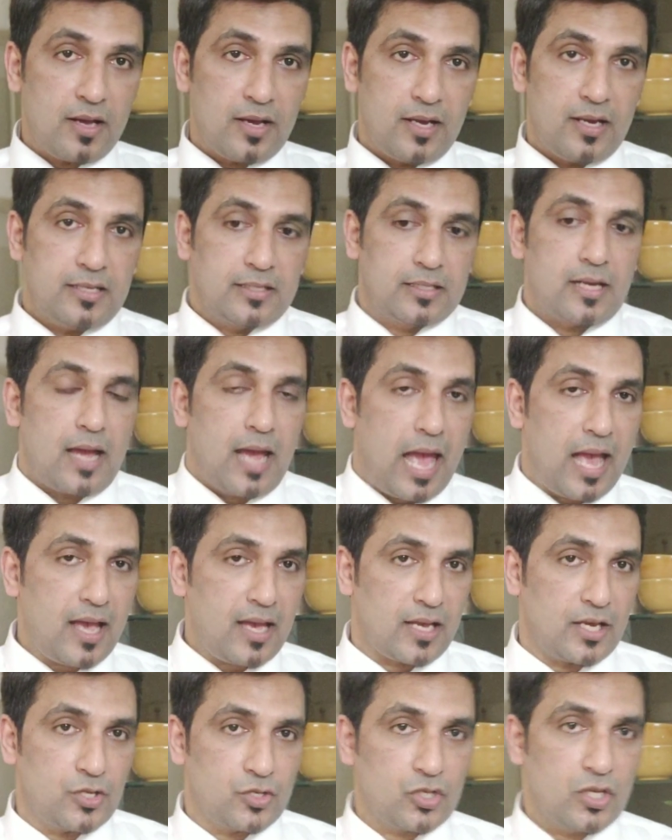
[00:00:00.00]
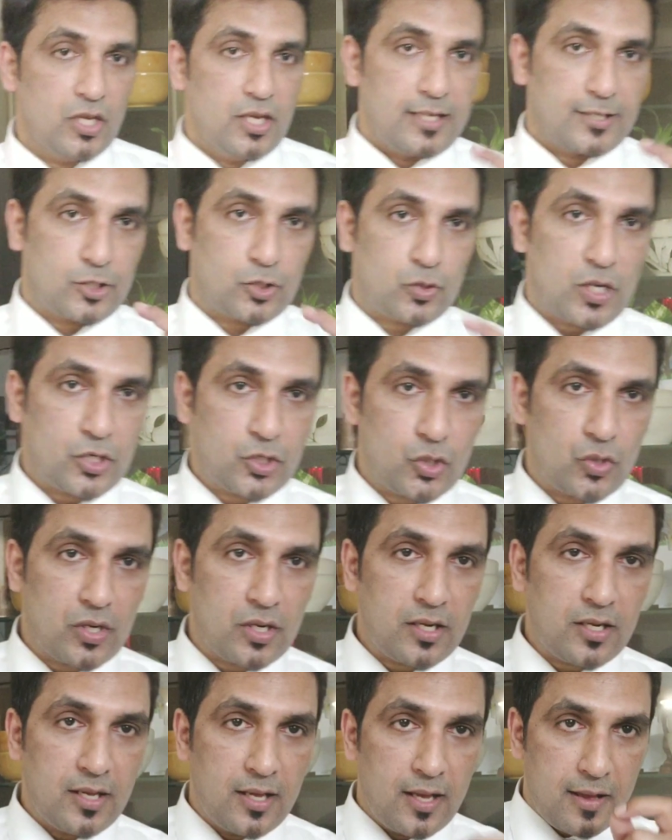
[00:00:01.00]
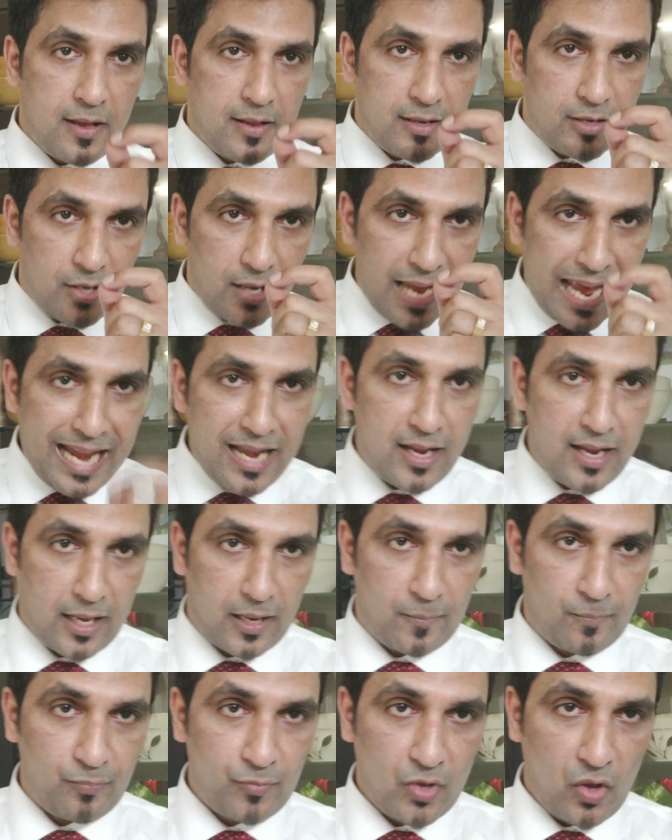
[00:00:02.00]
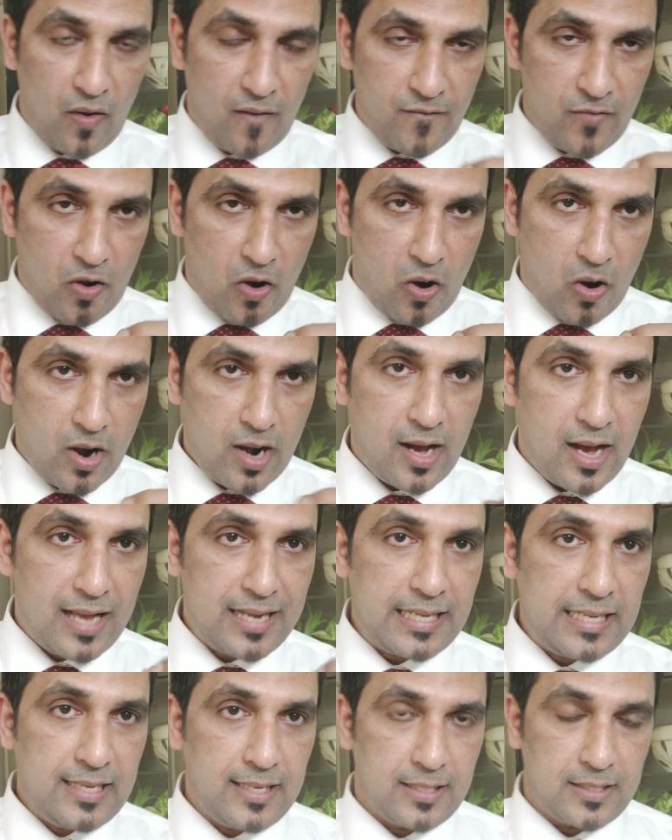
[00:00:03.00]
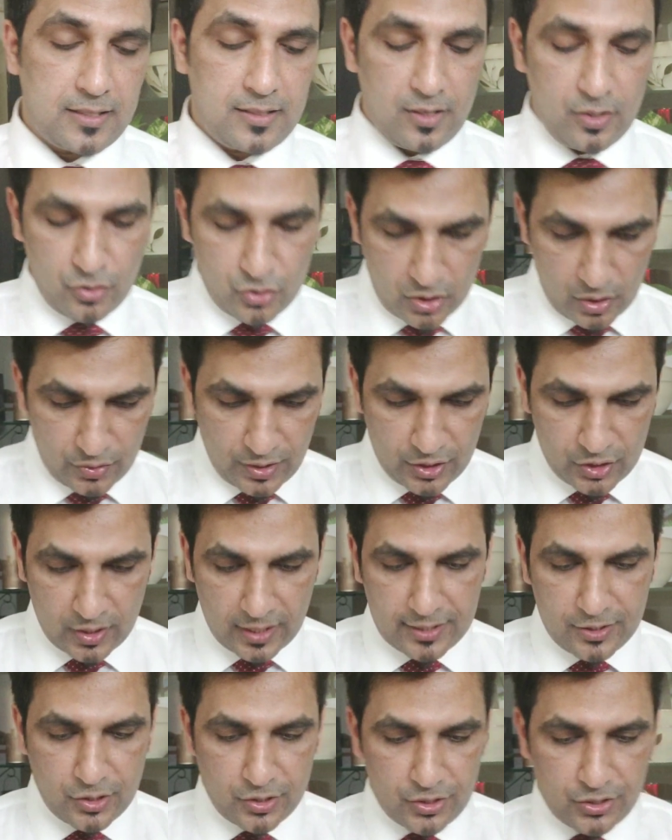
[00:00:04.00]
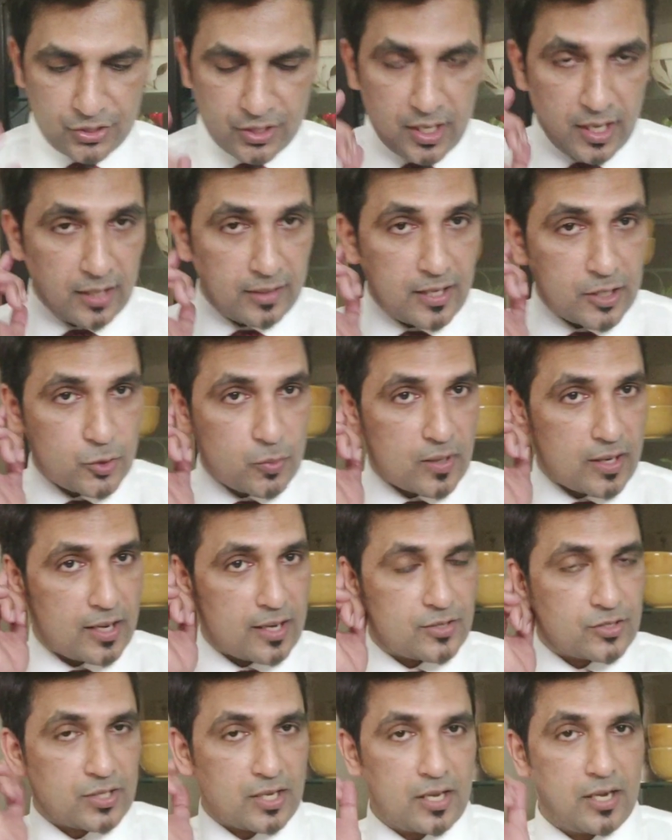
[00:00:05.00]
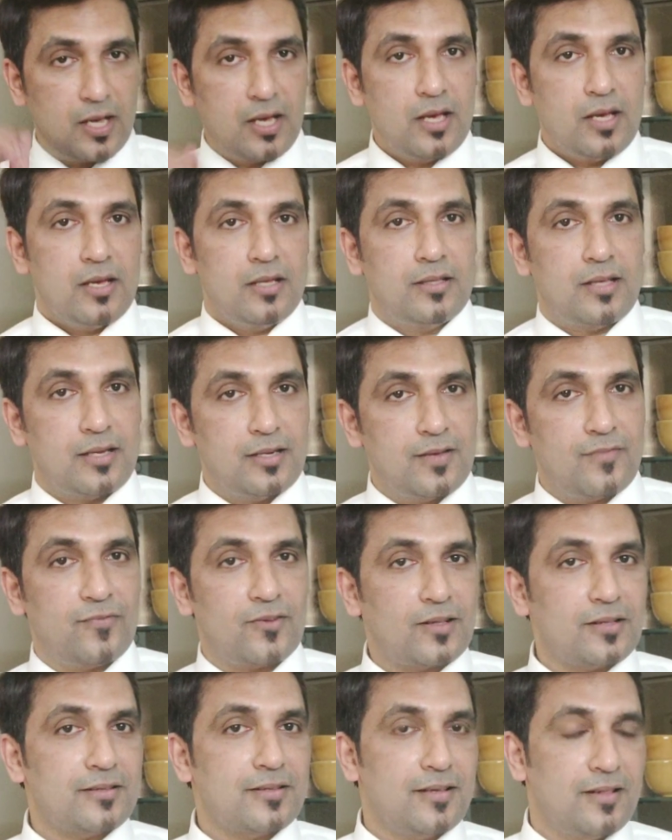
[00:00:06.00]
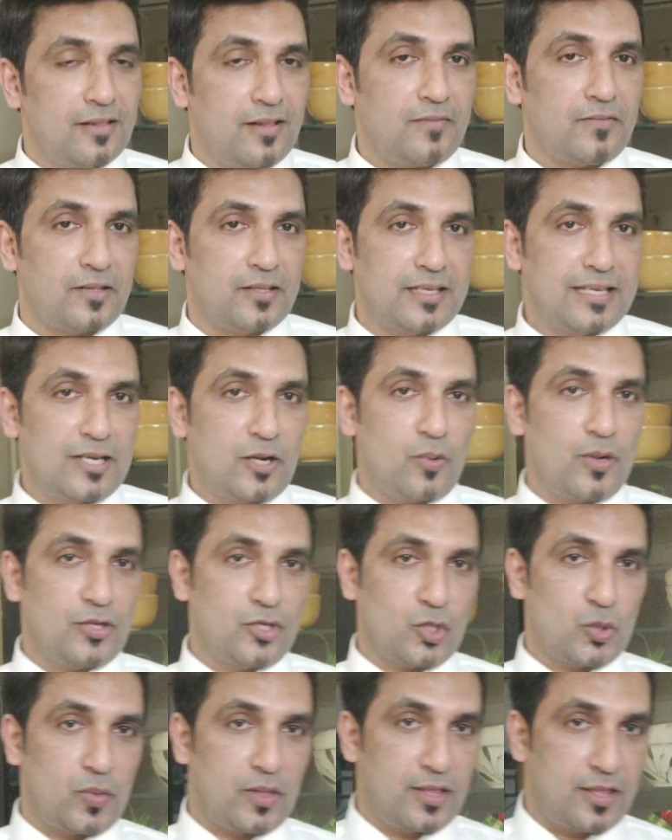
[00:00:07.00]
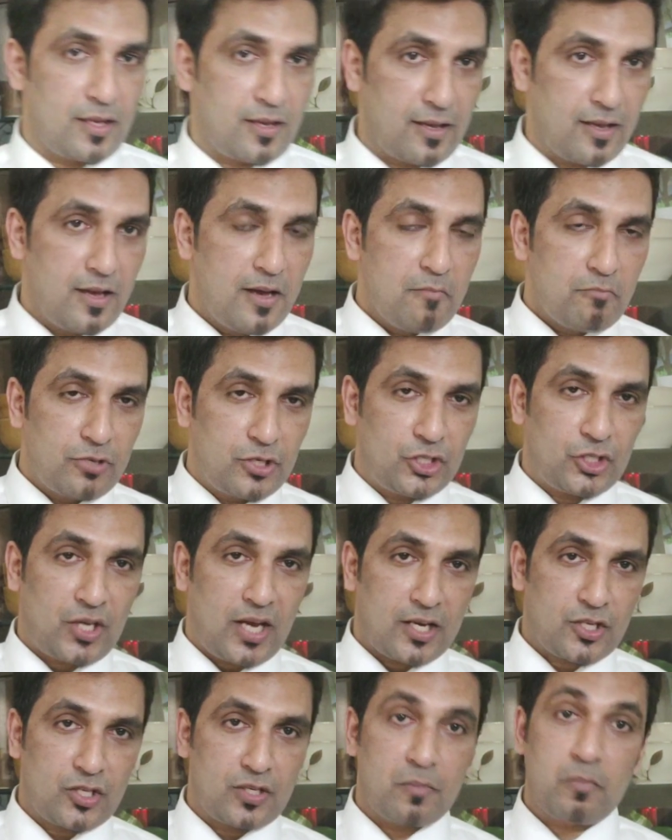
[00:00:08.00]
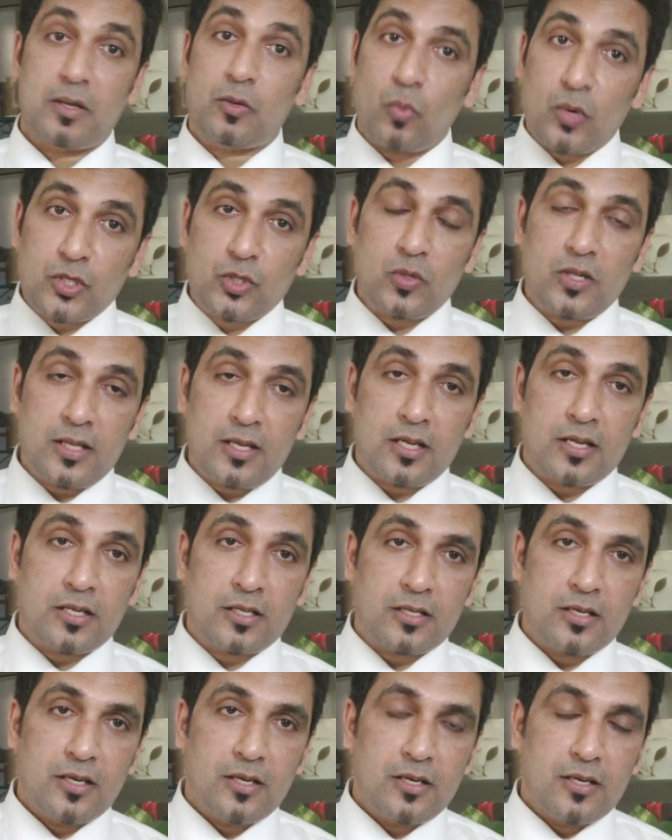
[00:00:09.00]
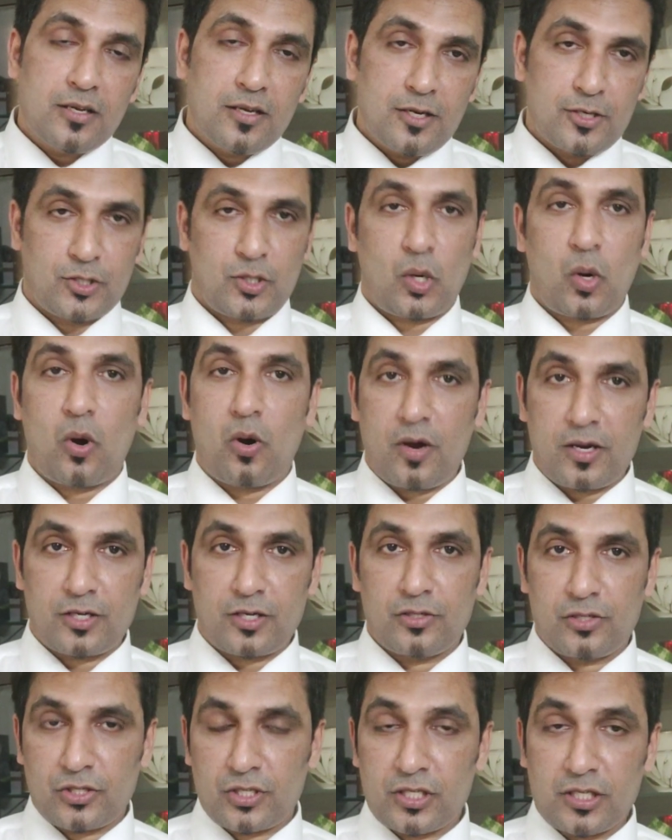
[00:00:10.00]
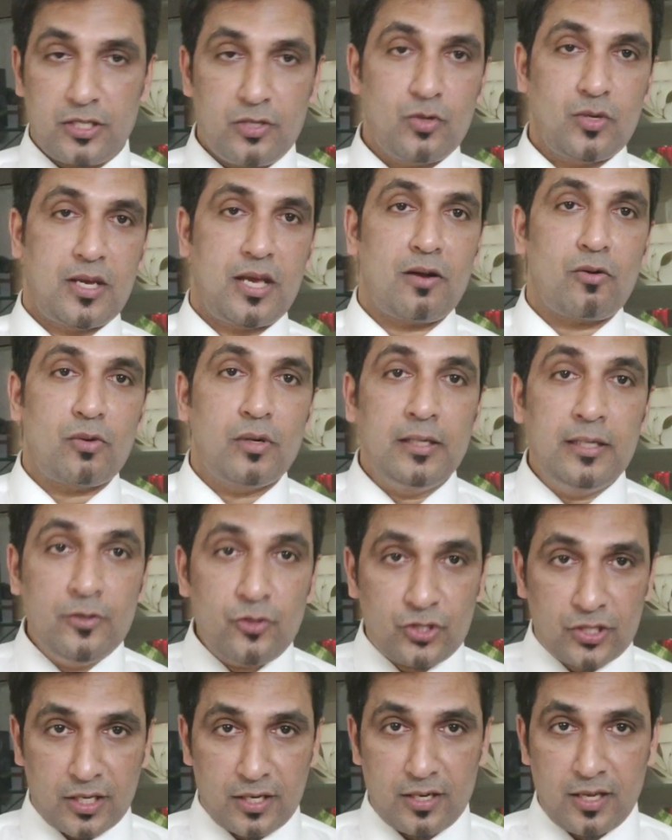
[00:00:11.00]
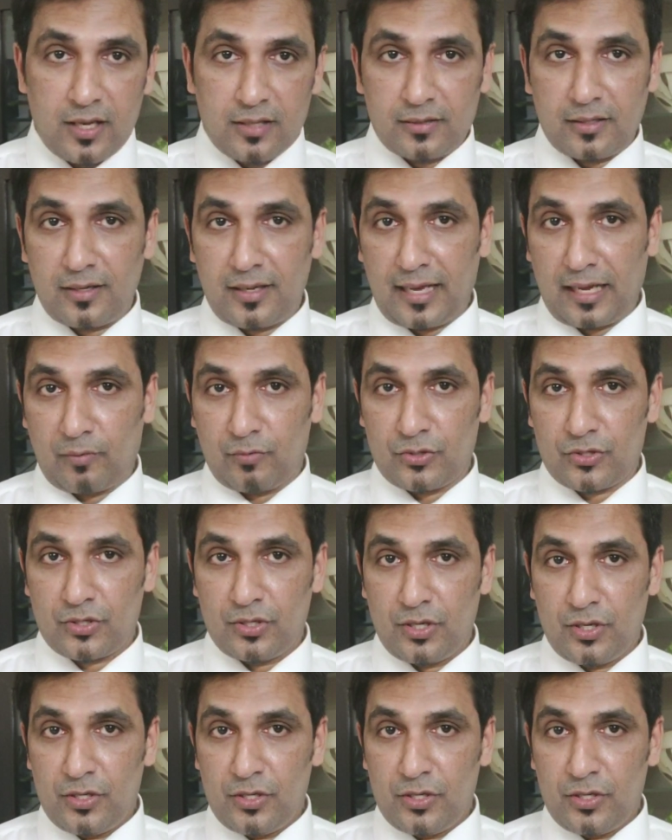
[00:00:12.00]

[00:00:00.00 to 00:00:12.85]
It has a structural ending of R and E. So these letters, that's what I said, the difficulty level increases with the British accent, but once you learn it, it's quite interesting. You cannot loosen the language.